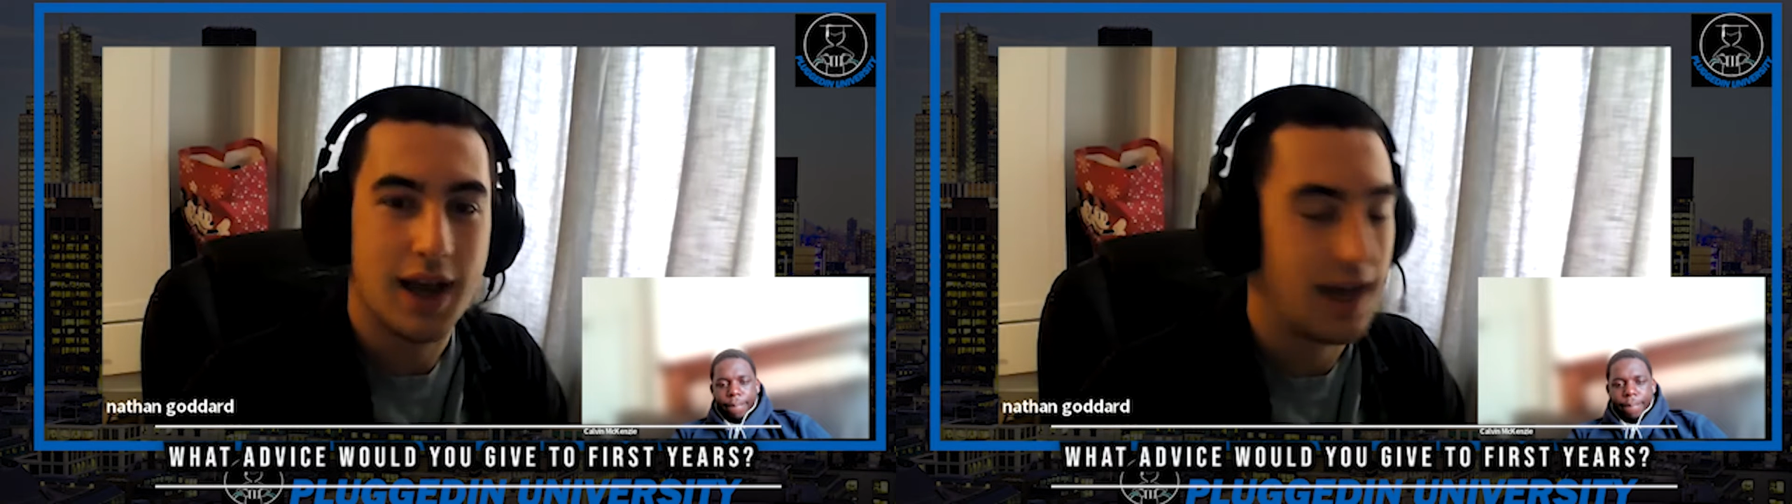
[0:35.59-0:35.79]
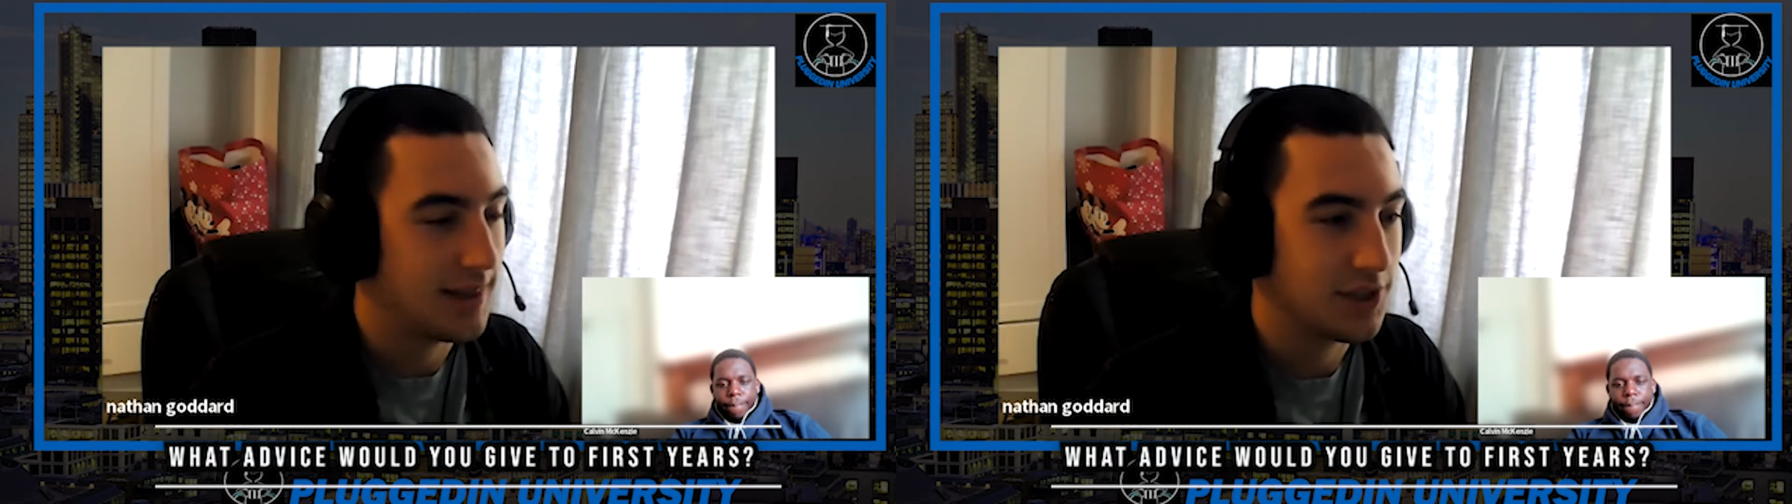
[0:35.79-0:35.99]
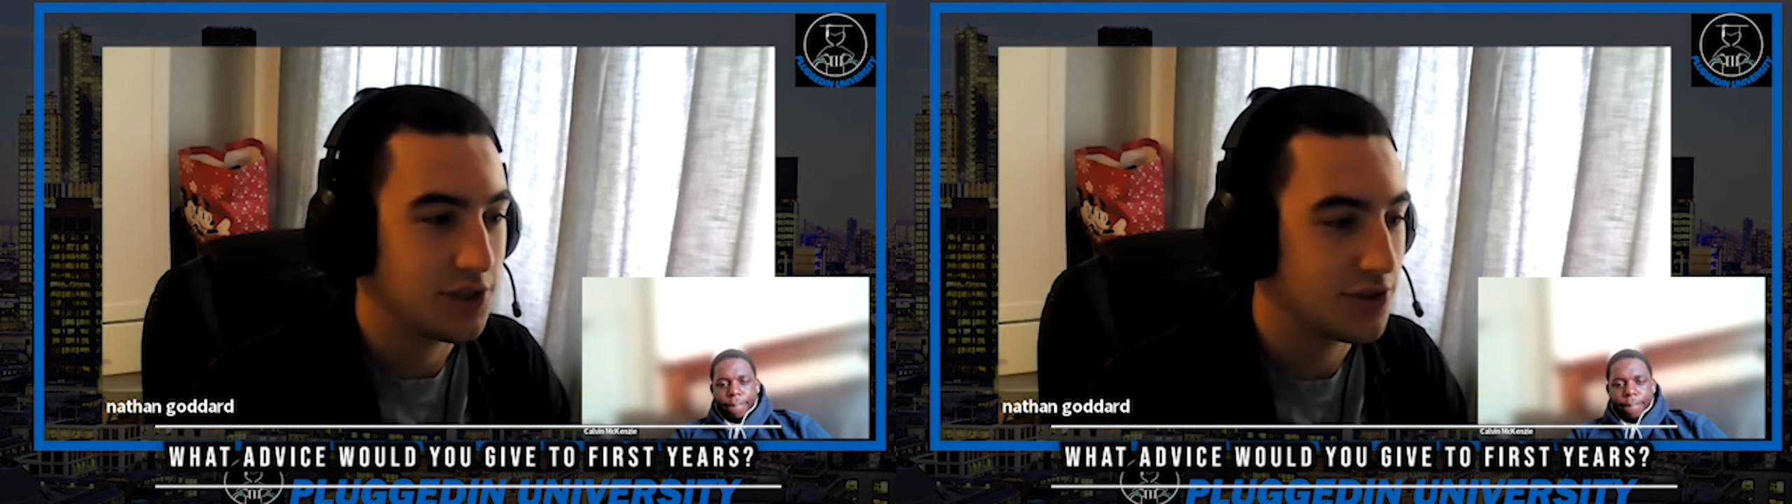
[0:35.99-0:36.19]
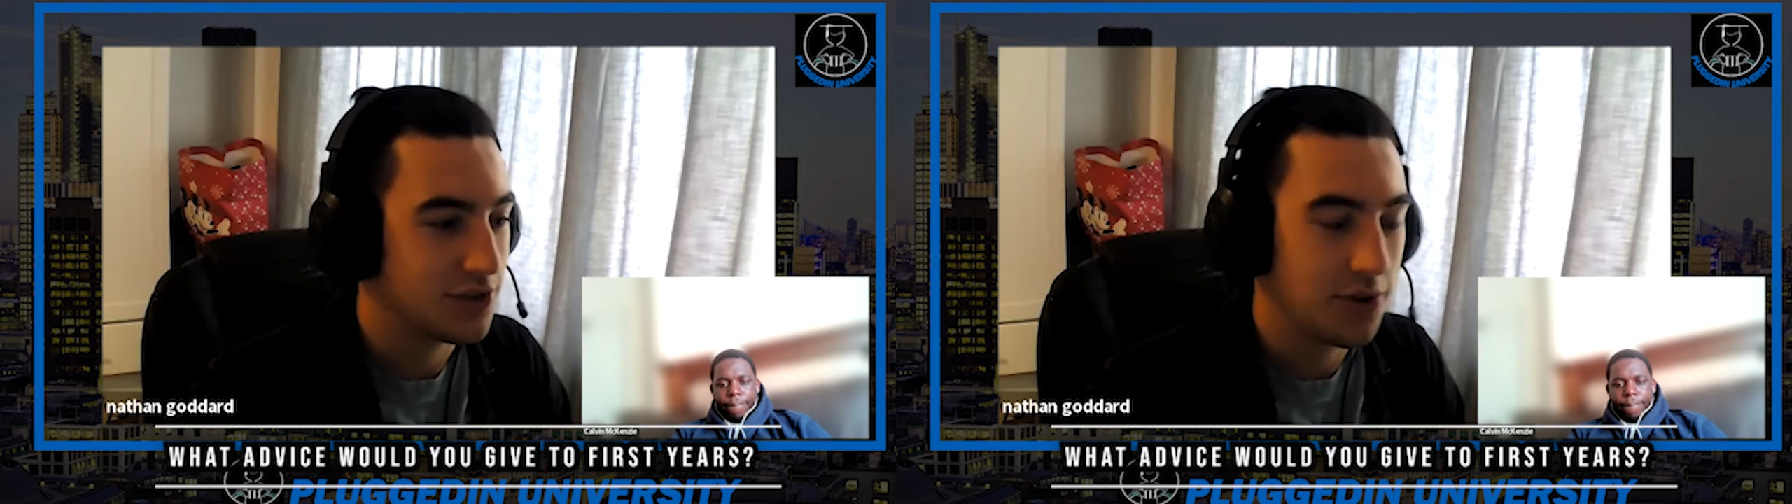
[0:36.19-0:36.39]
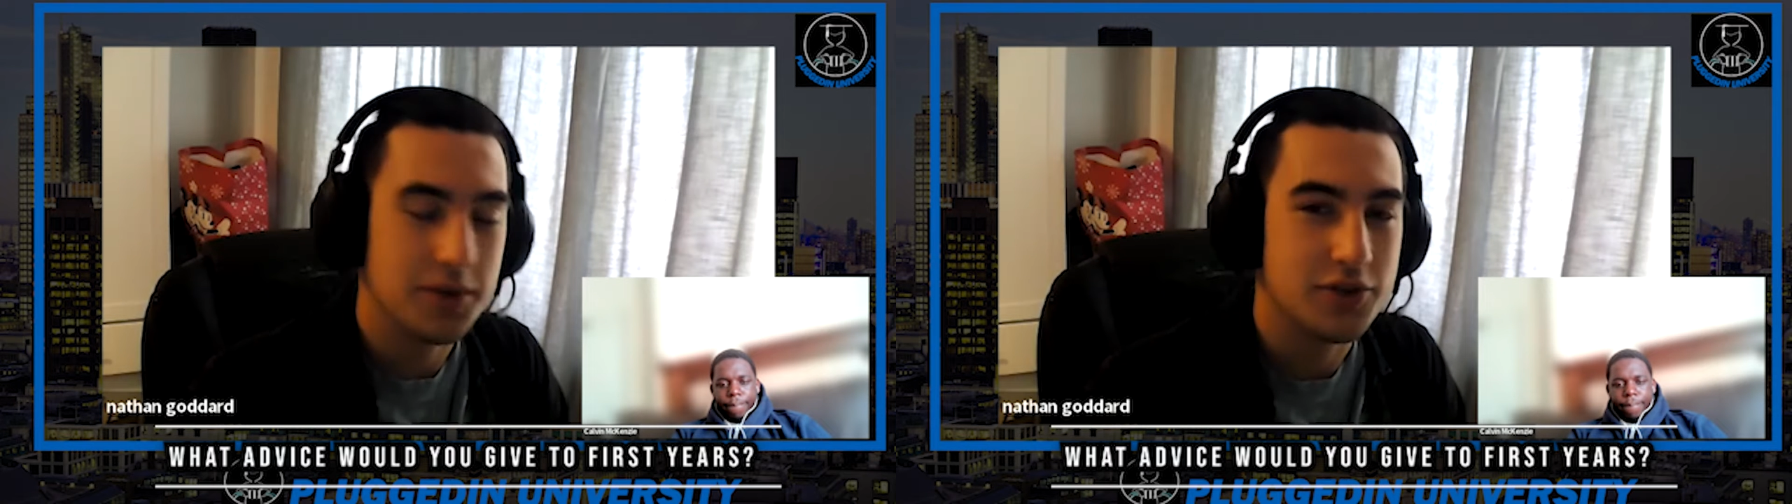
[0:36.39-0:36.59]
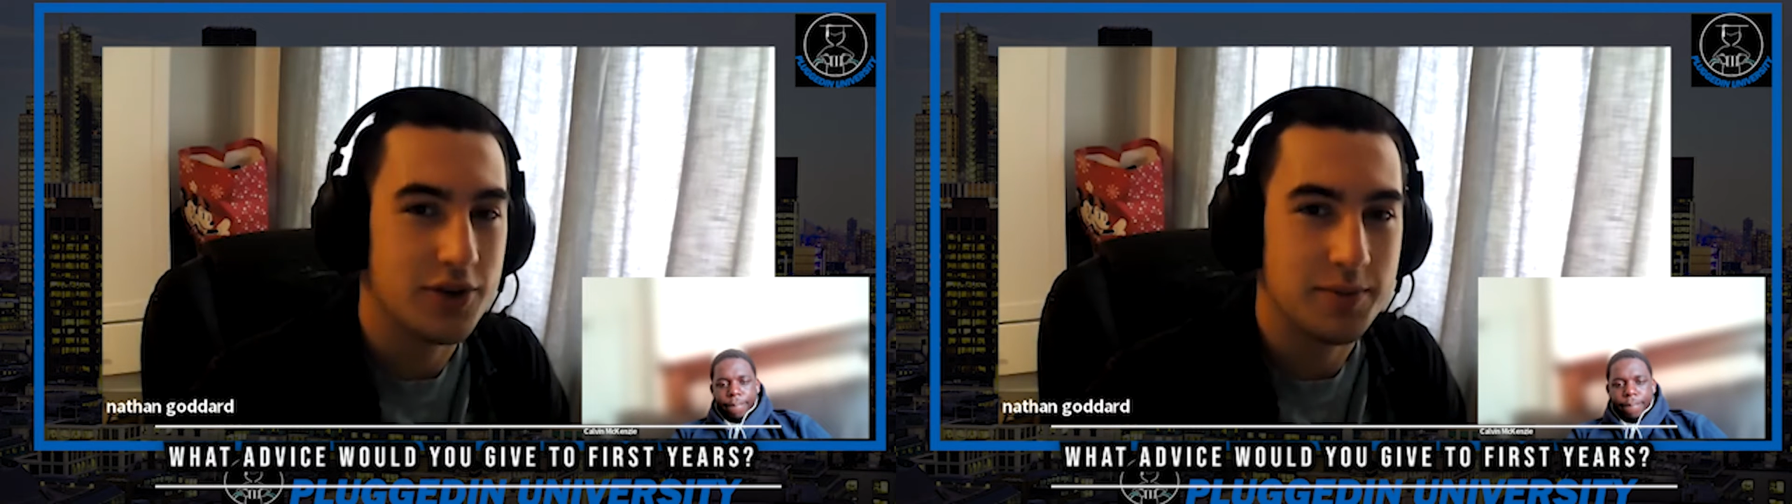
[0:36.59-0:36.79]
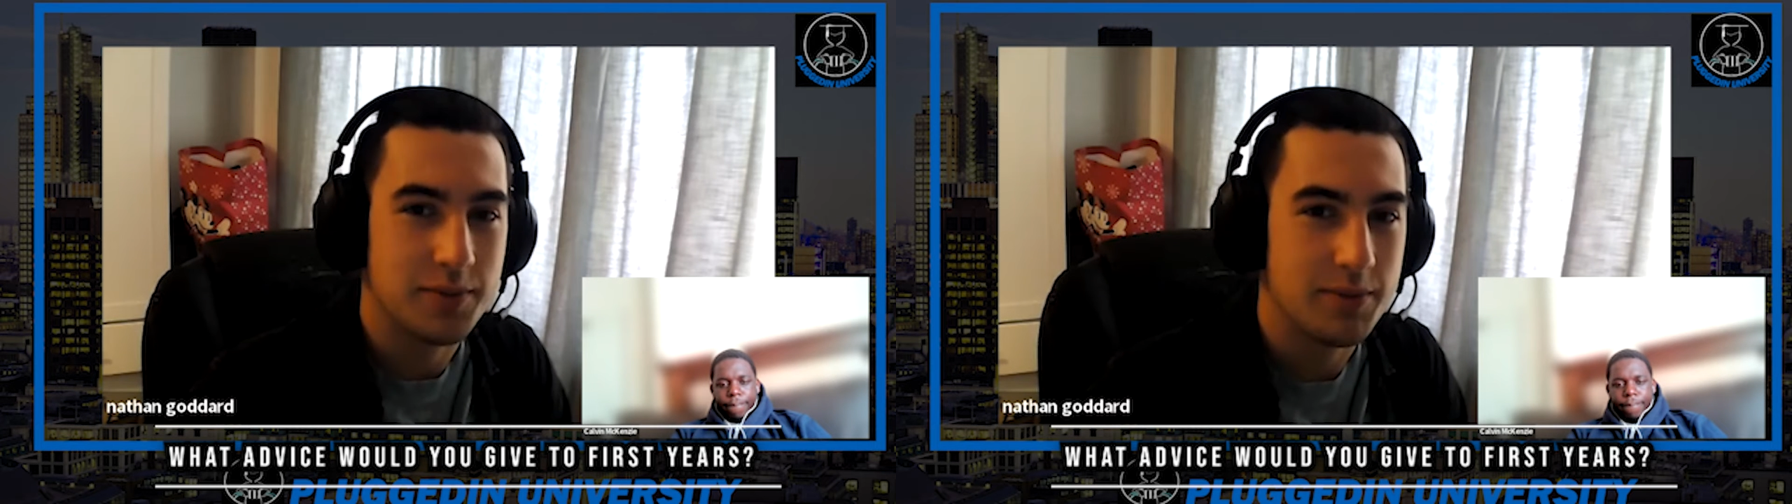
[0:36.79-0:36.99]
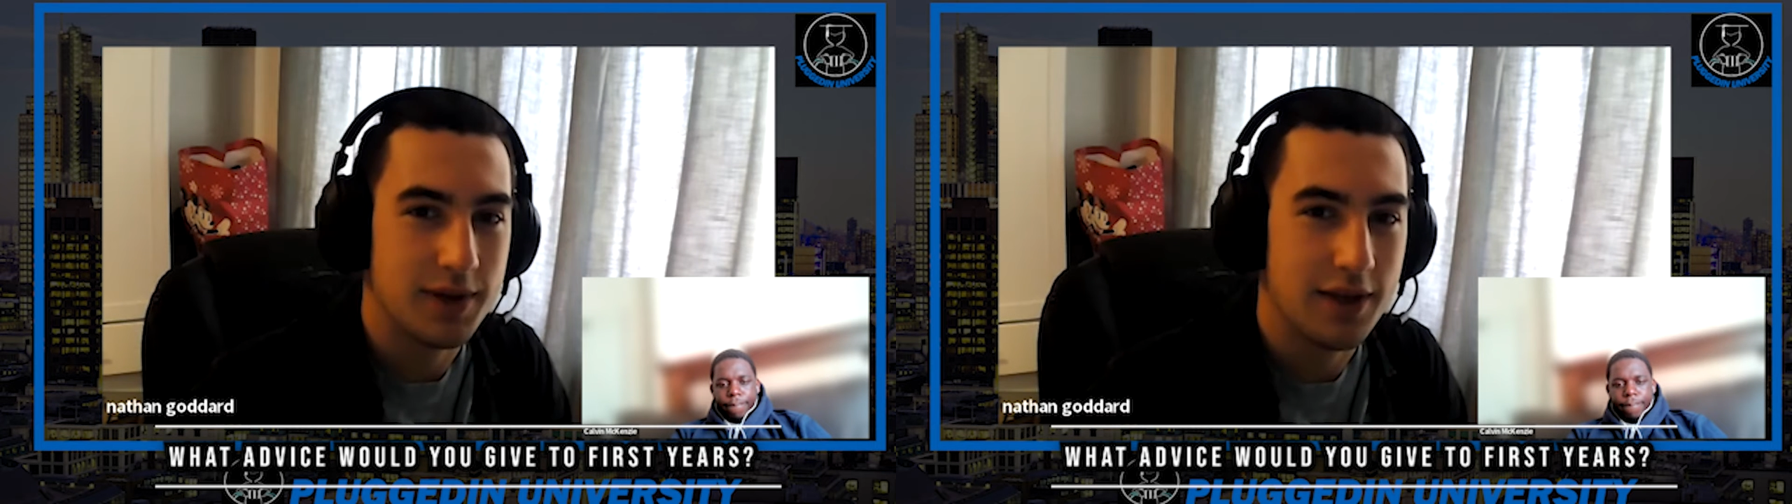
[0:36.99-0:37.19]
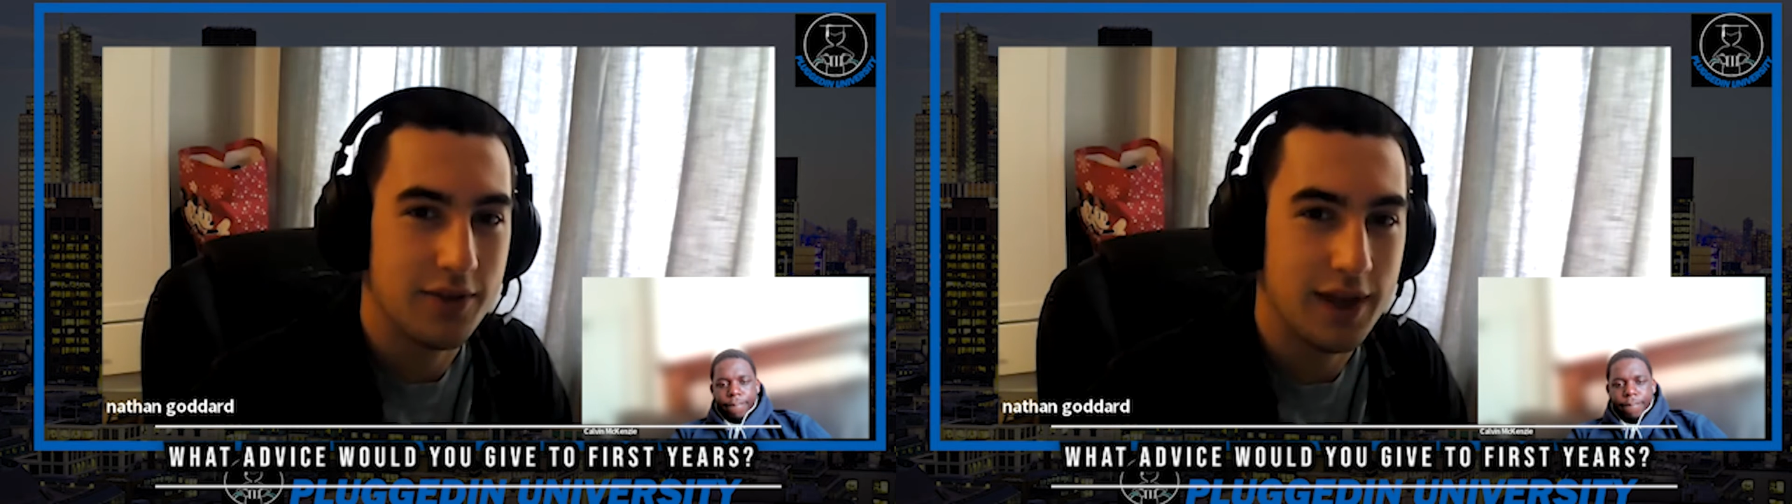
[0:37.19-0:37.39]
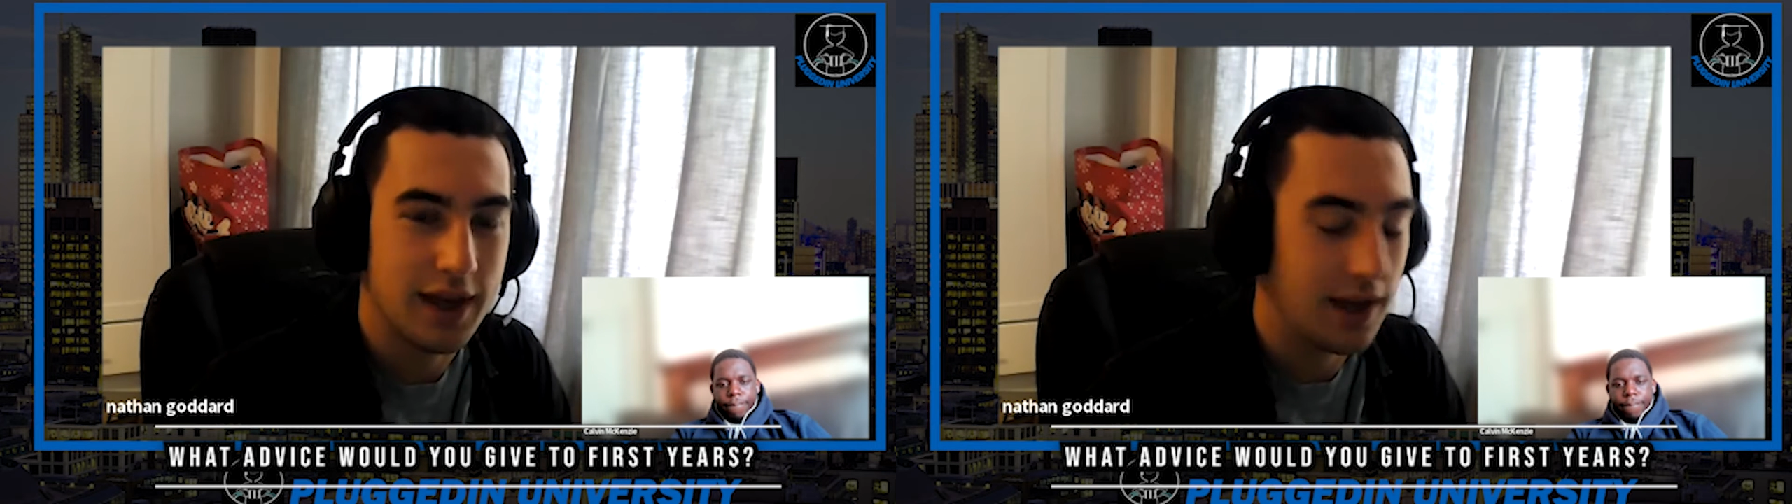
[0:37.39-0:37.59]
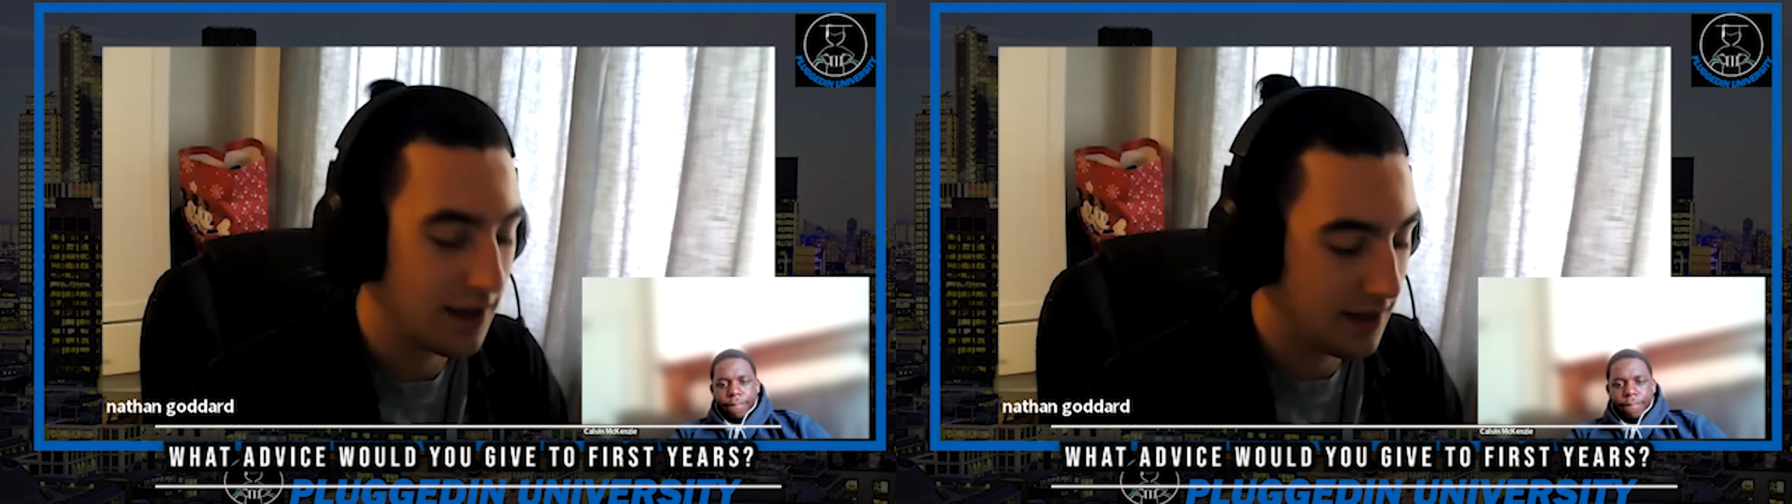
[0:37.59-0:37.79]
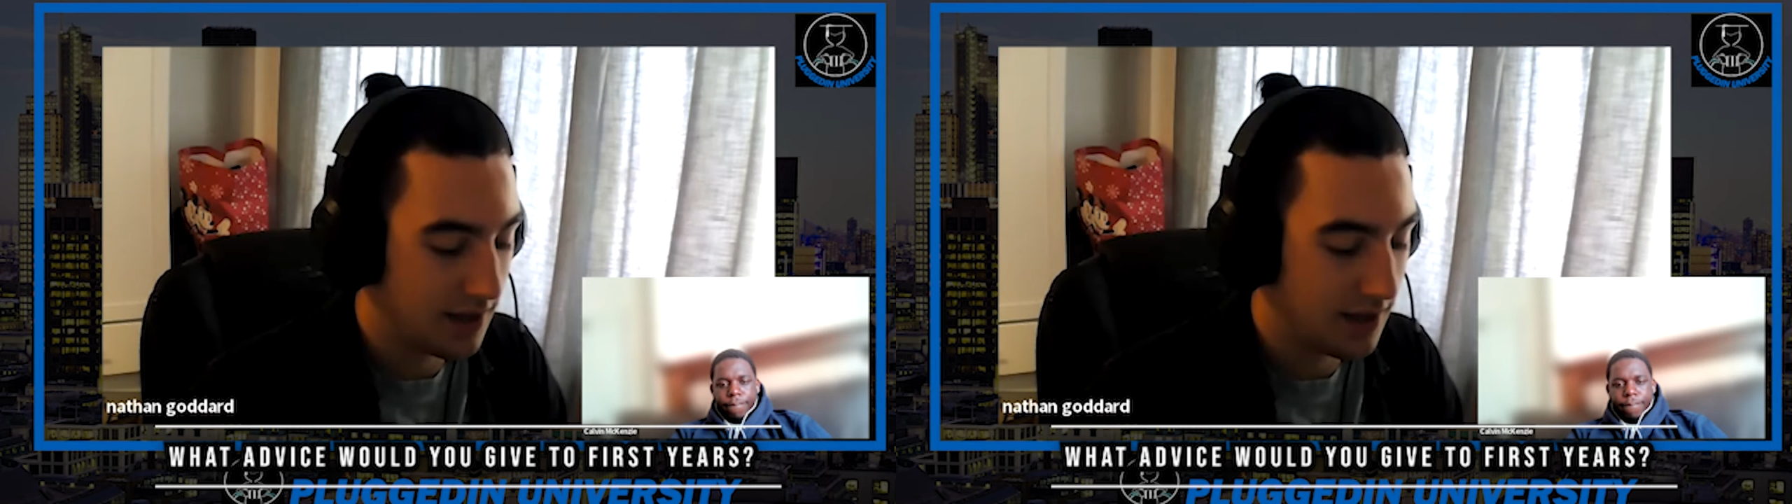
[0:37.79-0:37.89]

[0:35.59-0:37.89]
and there's just so many great people out there.